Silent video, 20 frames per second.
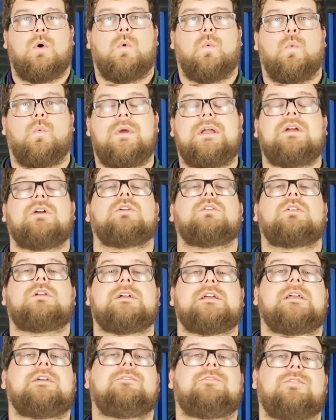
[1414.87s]
we are
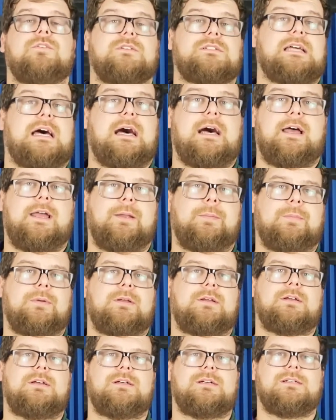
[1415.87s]
looking for time
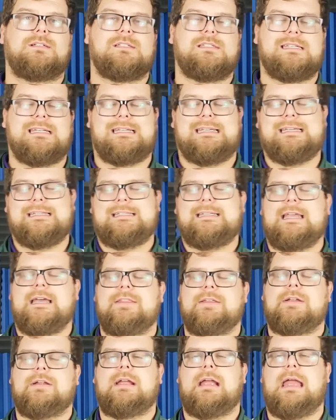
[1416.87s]
to get
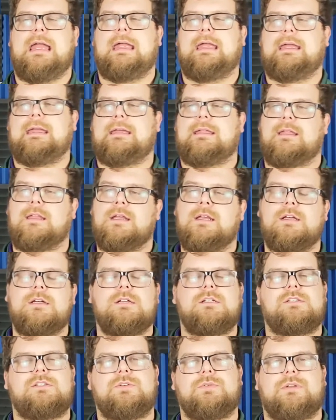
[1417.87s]
together and
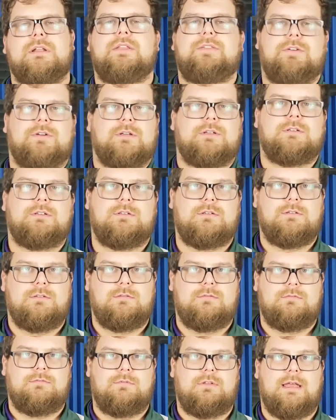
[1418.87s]
do another
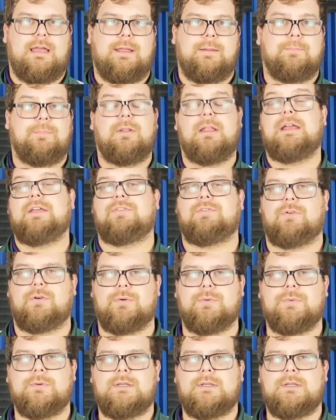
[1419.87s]
playthrough.